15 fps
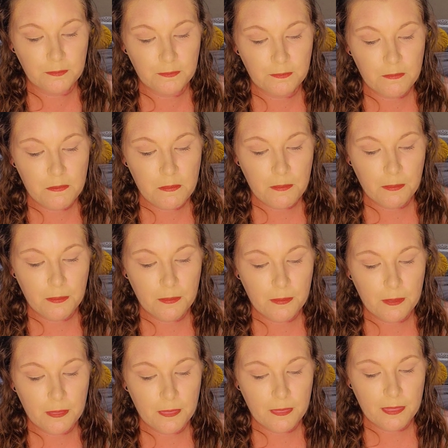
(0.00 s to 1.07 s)

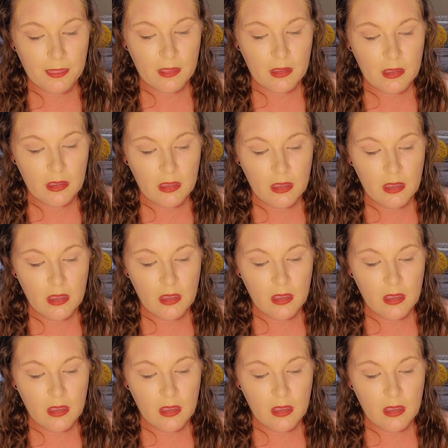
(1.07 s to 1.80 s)
Nothing is said.